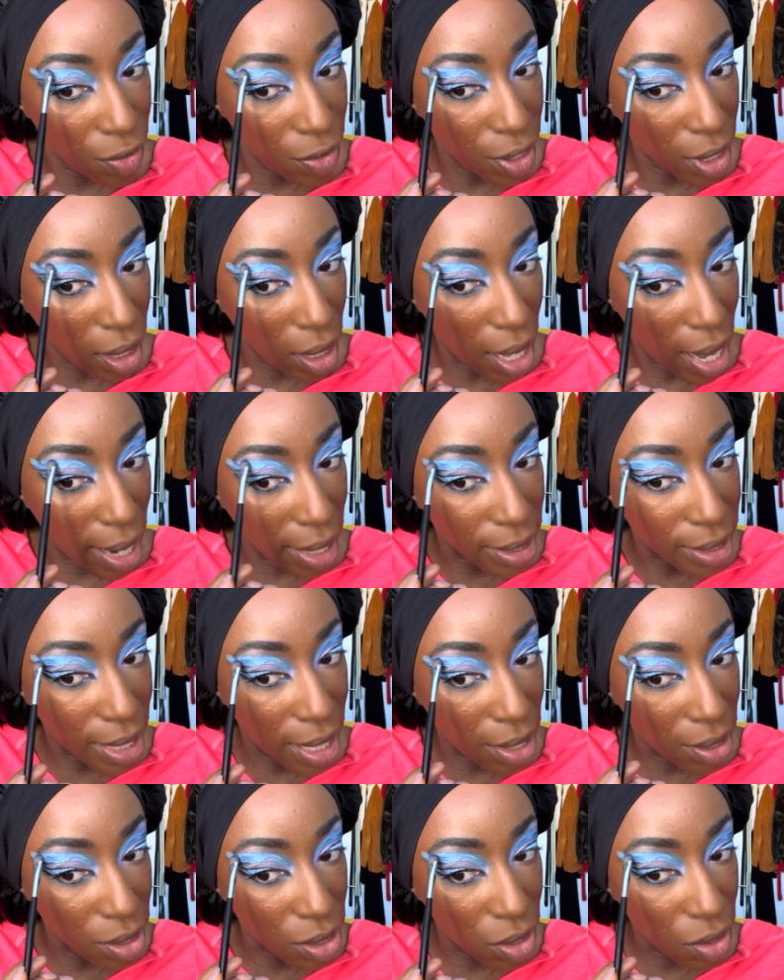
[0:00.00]
the
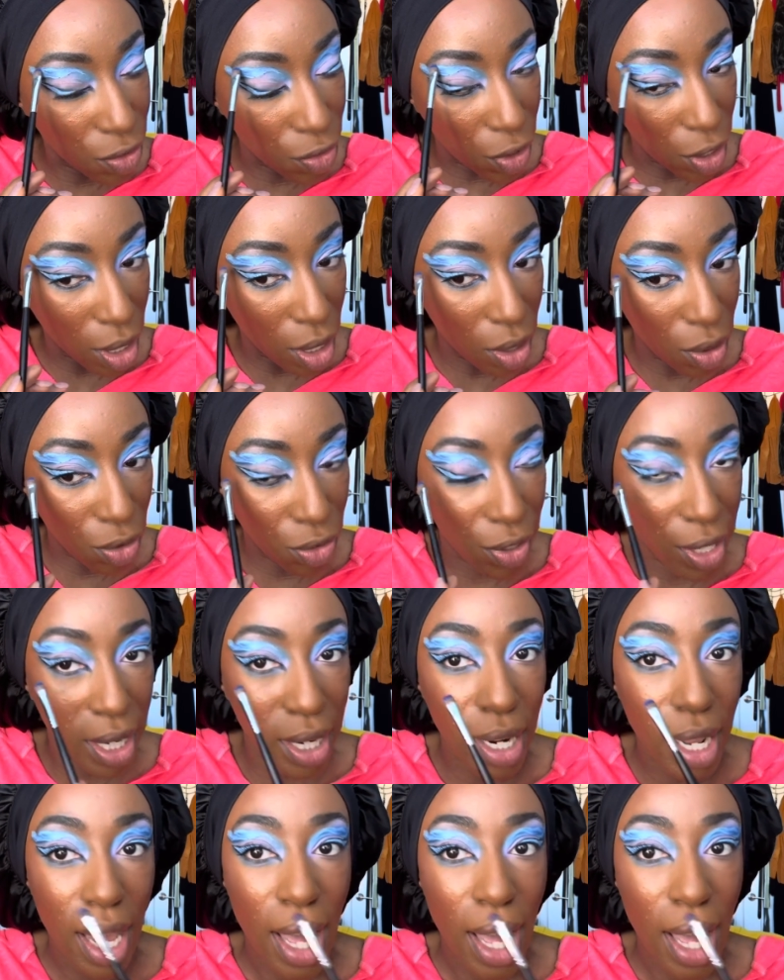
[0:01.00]
lockdowns for COVID.